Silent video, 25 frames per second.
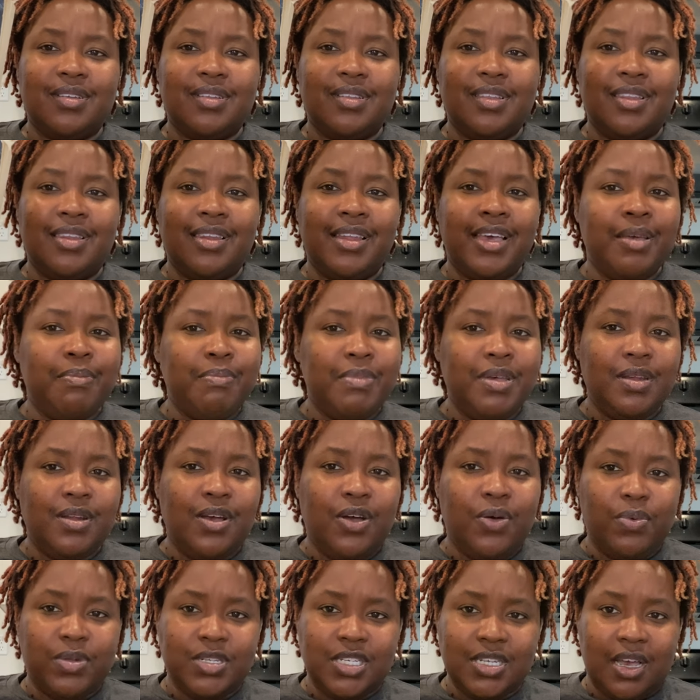let me
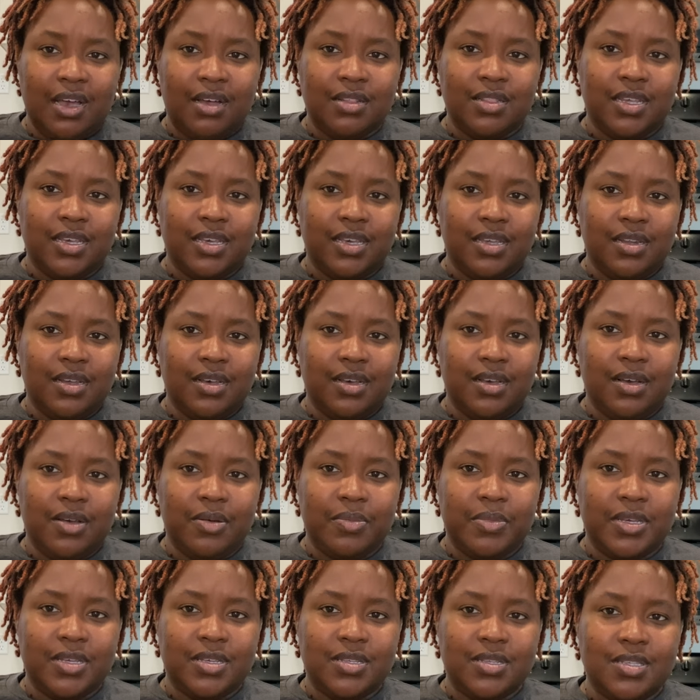know what y'all think in the
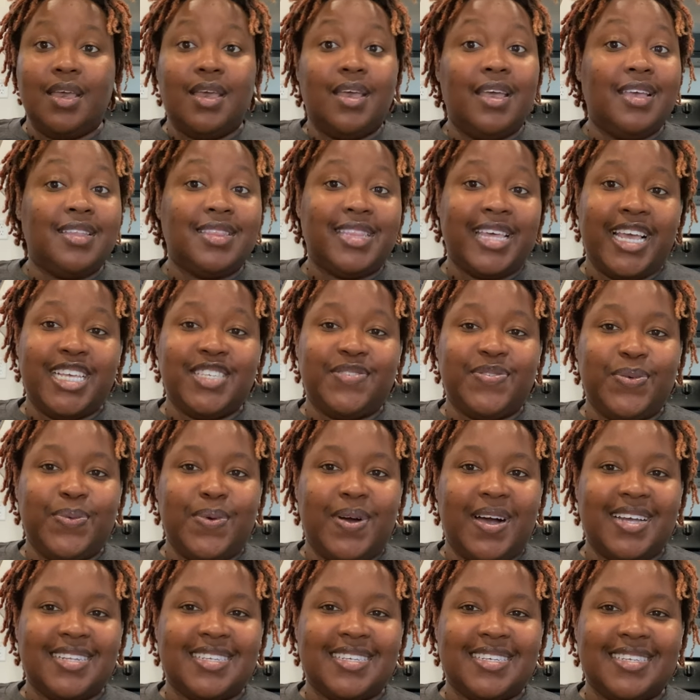comments. And thanks for
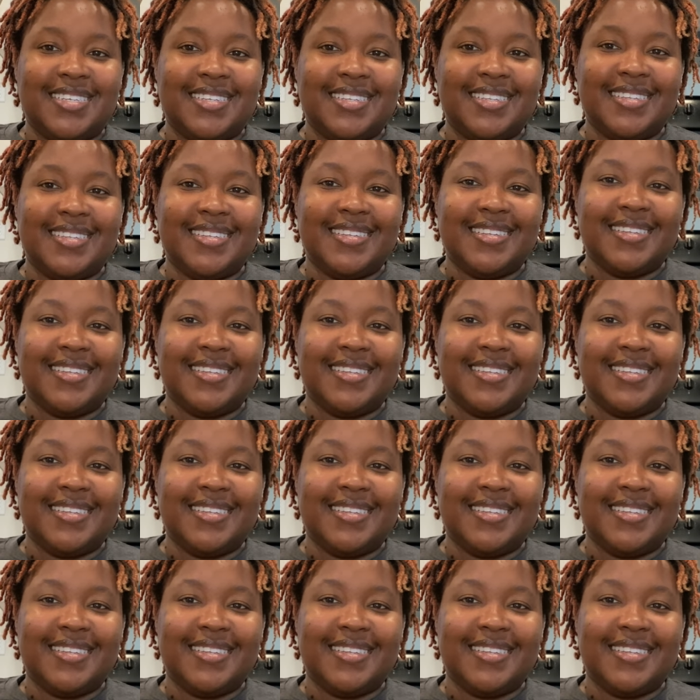watching.